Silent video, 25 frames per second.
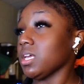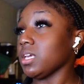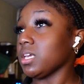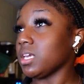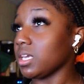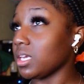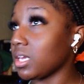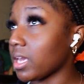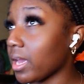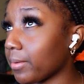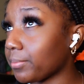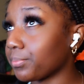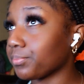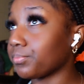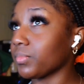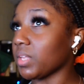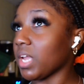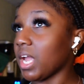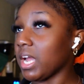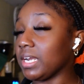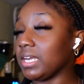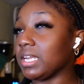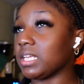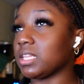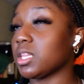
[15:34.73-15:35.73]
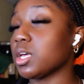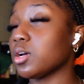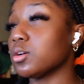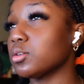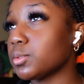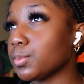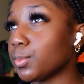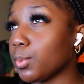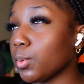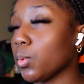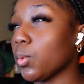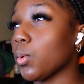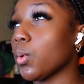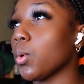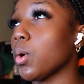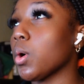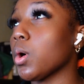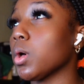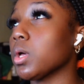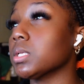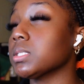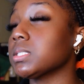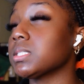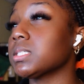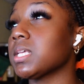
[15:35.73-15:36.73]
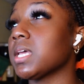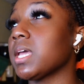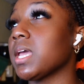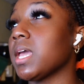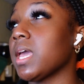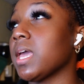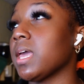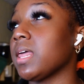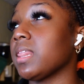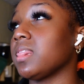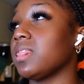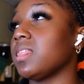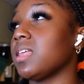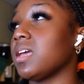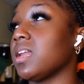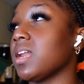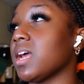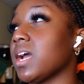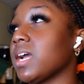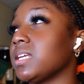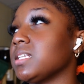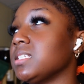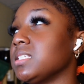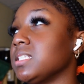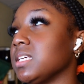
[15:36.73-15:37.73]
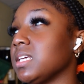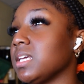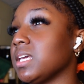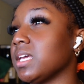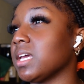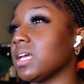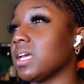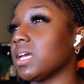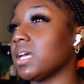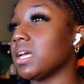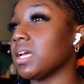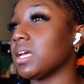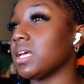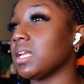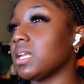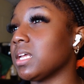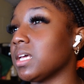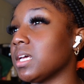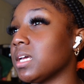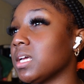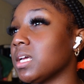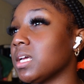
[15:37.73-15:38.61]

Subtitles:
yeah, I did those pulls. Then I did